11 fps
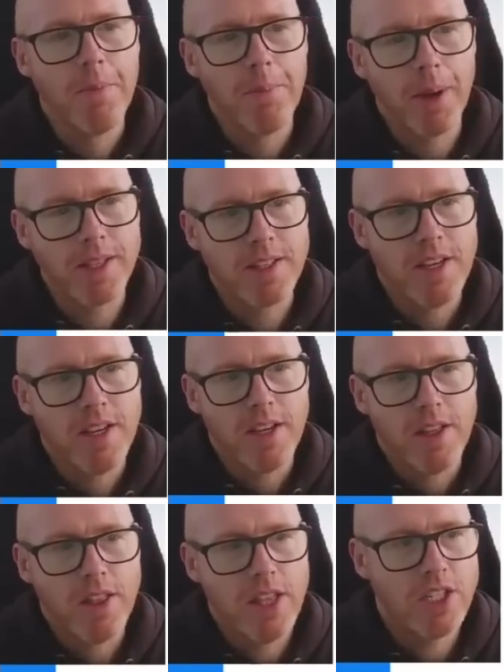But
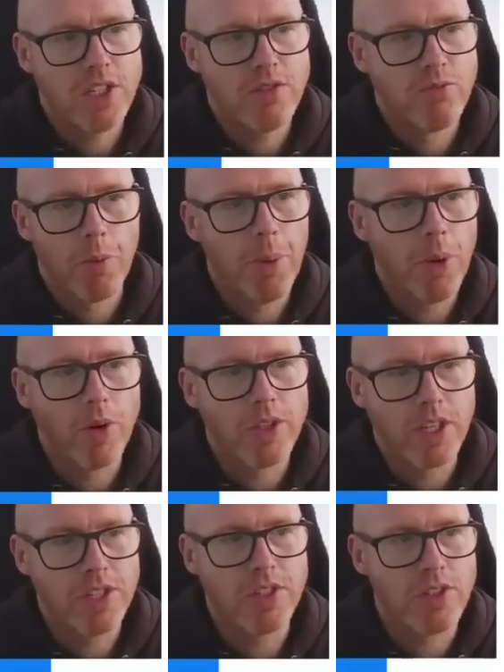this report
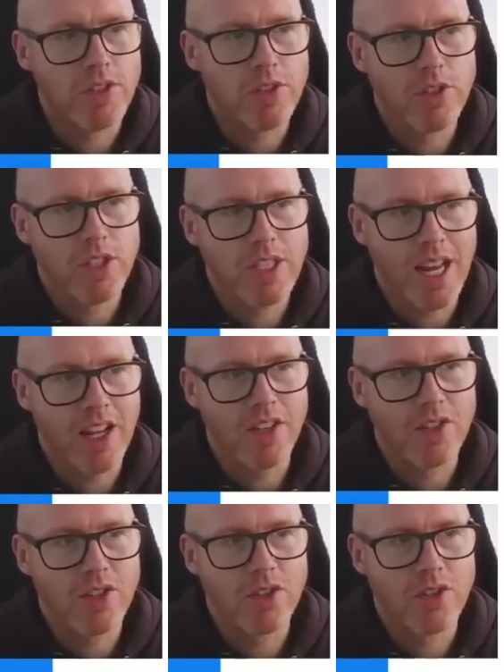doesn't tell
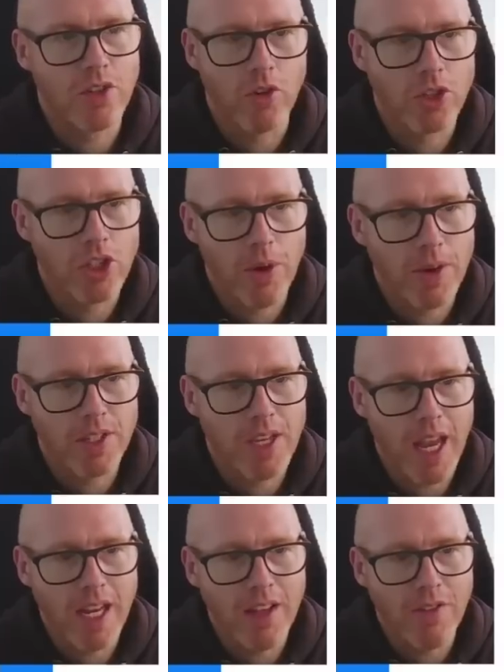us or show us
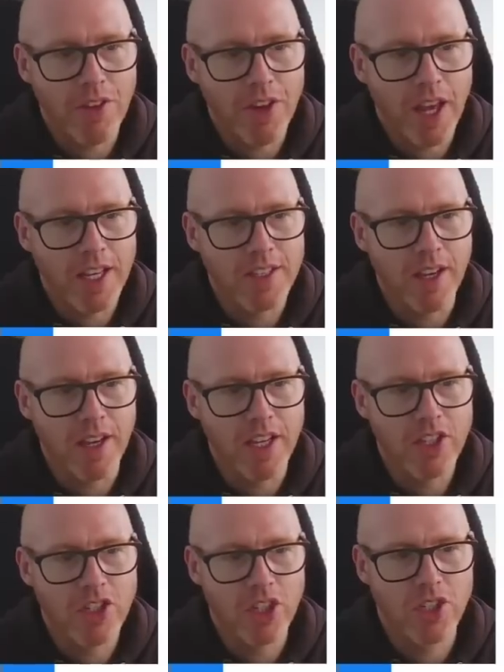any of the data.
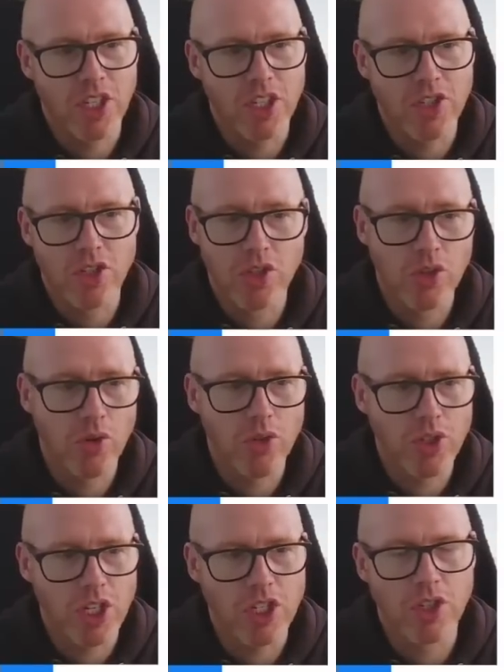It just says the
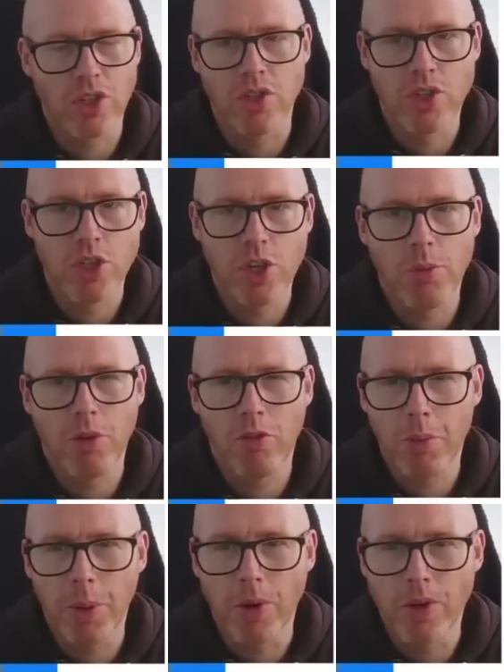source is Consumer
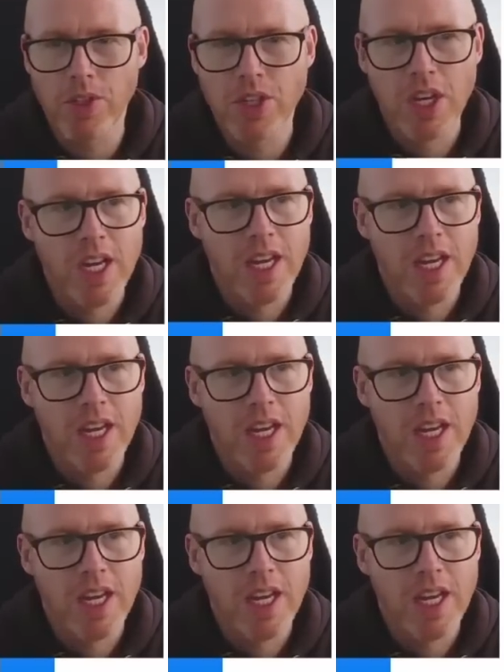Reports.